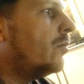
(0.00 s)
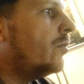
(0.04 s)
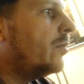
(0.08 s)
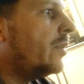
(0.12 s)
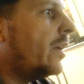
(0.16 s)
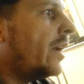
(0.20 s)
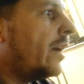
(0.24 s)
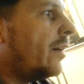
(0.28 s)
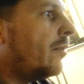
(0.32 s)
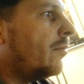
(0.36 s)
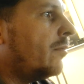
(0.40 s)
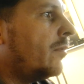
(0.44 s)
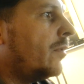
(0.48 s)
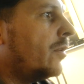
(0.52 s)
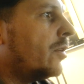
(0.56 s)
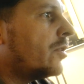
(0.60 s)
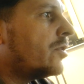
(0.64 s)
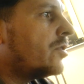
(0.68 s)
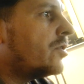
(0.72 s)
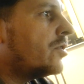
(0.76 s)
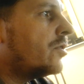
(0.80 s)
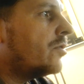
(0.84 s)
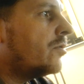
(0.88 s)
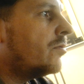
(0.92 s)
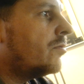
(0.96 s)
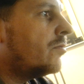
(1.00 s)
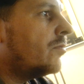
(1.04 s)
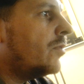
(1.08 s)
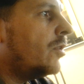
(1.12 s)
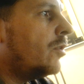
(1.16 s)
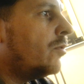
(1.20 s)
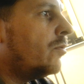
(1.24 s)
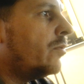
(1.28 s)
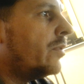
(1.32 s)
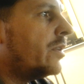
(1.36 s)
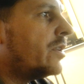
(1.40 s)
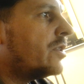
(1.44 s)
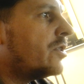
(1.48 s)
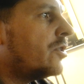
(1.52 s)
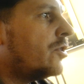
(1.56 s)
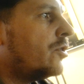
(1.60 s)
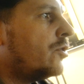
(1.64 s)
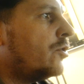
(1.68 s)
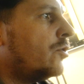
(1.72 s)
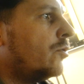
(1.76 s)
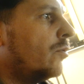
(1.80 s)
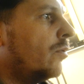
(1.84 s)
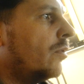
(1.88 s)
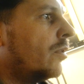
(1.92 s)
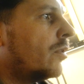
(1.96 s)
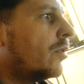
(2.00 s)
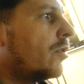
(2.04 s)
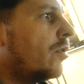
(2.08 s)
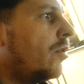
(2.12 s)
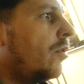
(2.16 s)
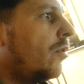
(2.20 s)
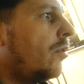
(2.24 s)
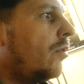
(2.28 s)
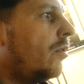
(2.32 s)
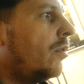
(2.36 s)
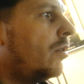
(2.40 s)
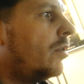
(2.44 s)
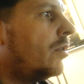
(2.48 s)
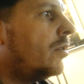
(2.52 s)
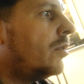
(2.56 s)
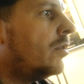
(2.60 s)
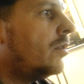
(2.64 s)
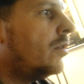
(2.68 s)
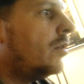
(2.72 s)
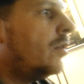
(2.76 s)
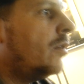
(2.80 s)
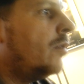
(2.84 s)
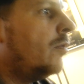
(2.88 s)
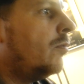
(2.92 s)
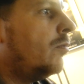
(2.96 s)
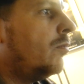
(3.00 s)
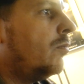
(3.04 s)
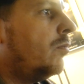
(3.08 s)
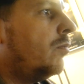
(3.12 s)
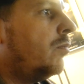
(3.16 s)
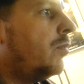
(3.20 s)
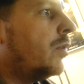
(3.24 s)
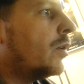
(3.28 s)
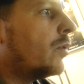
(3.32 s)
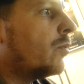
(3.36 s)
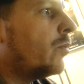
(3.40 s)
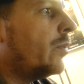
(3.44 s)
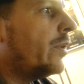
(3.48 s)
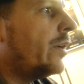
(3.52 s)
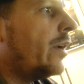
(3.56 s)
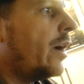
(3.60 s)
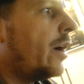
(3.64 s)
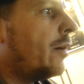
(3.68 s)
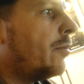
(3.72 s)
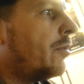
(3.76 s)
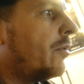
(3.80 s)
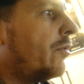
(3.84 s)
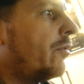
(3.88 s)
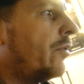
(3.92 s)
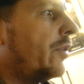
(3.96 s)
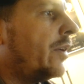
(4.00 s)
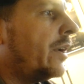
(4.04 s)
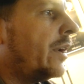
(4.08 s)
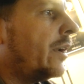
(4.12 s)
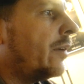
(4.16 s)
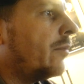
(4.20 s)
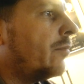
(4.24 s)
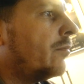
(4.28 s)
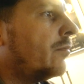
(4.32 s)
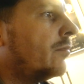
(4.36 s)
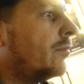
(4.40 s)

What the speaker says: Yeah, Logic, oh, it's a dual core, but with hyper-threading.